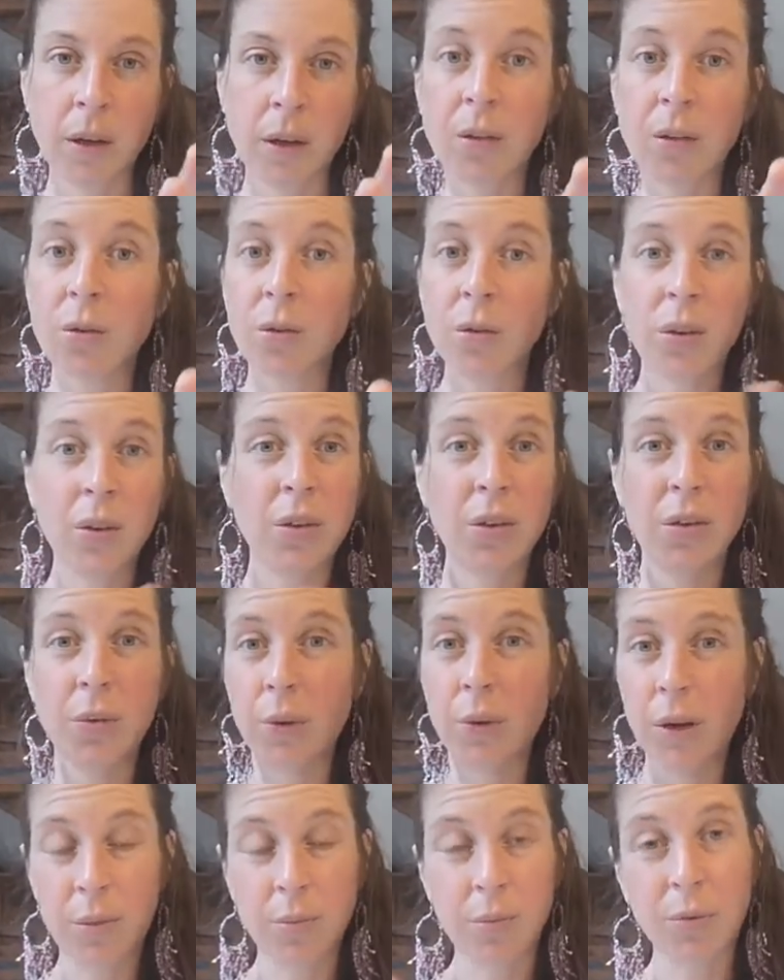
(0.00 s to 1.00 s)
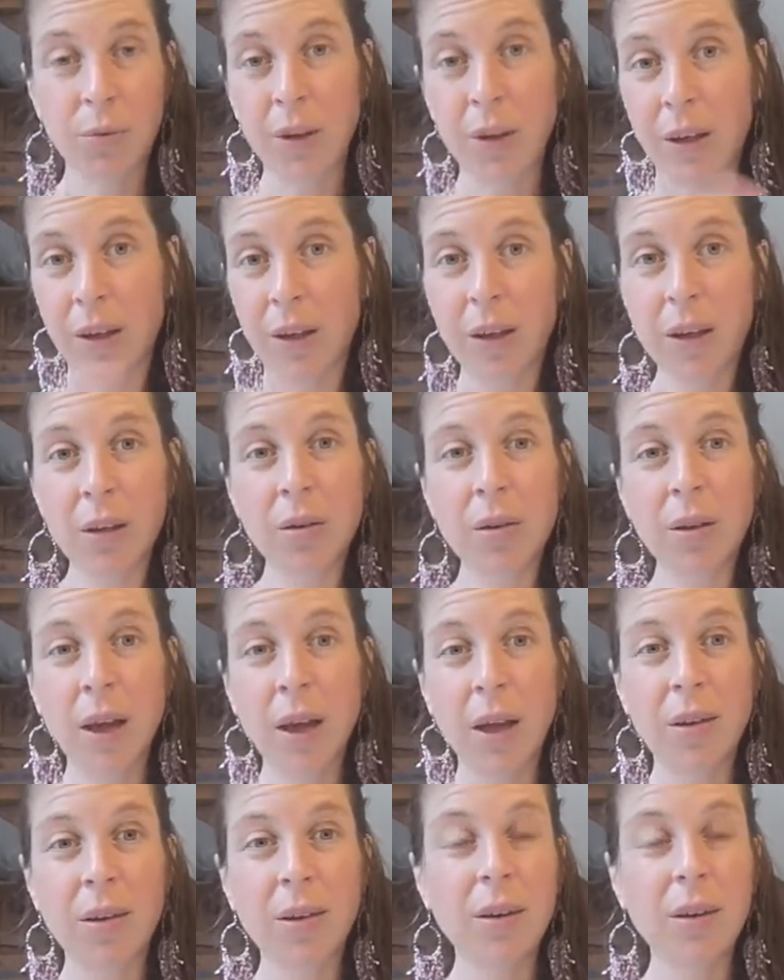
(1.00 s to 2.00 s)
And so this is what I'm doing here
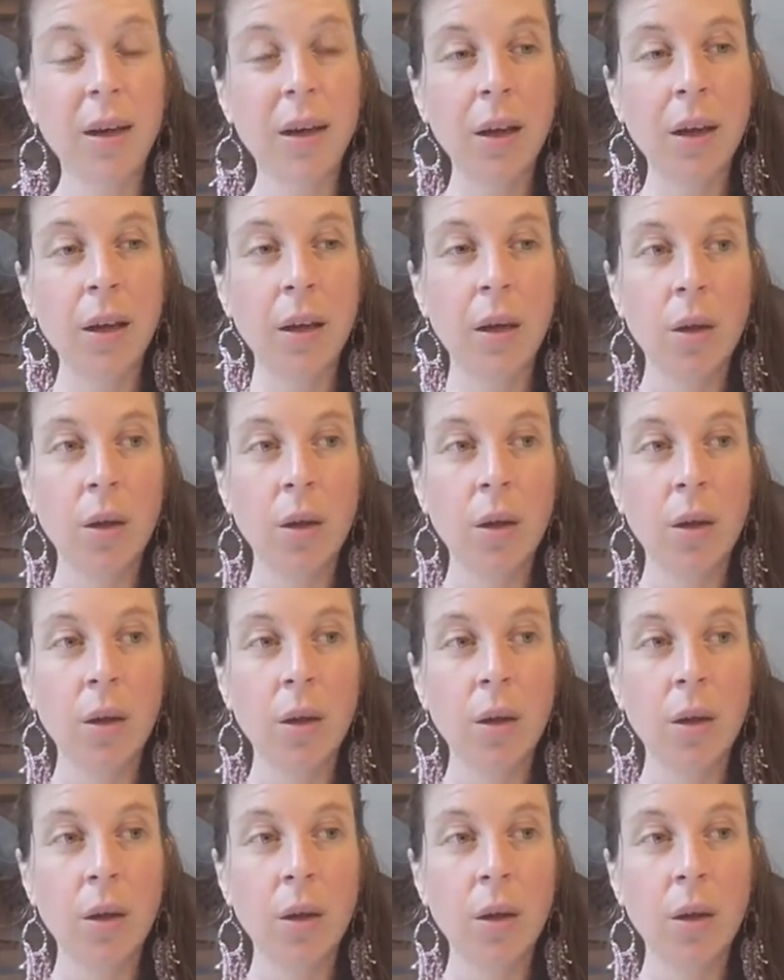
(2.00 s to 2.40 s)
again. It's like